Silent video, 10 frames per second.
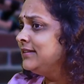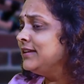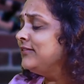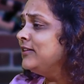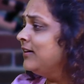
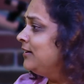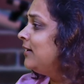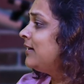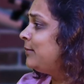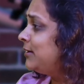They will not
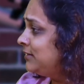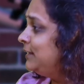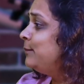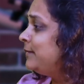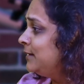talk about the
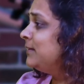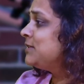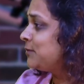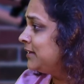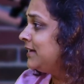
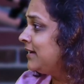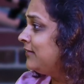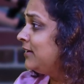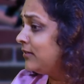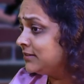impediments what they are
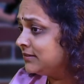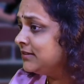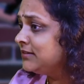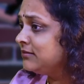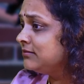having or
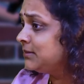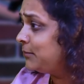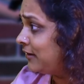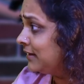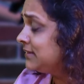the
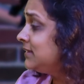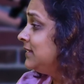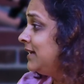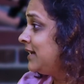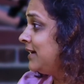blockers that
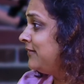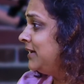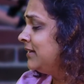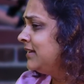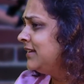they are
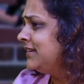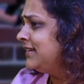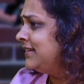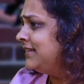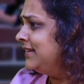having.
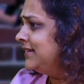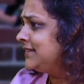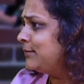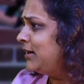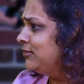They
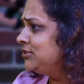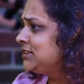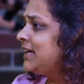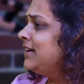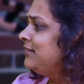somehow
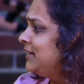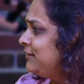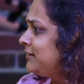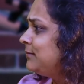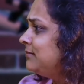shy away
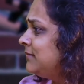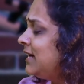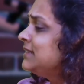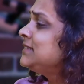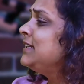from
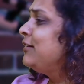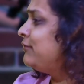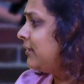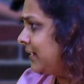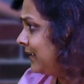asking
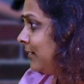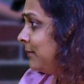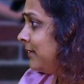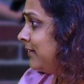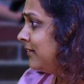for help.
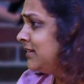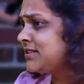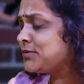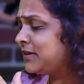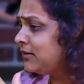This
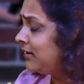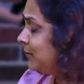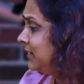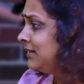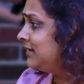is one
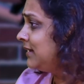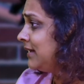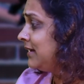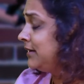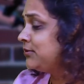common thing that
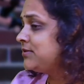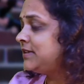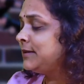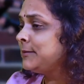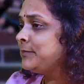I get to
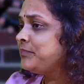see.